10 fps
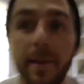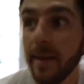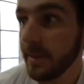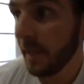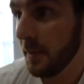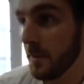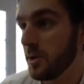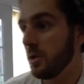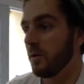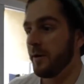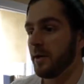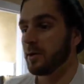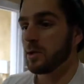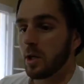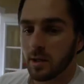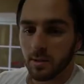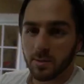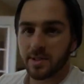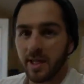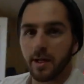And then Debbie Machine over here is starting on
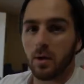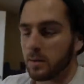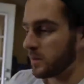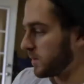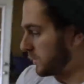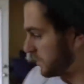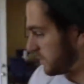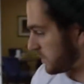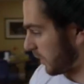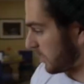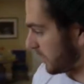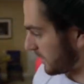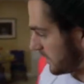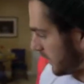the potatoes. Starting on the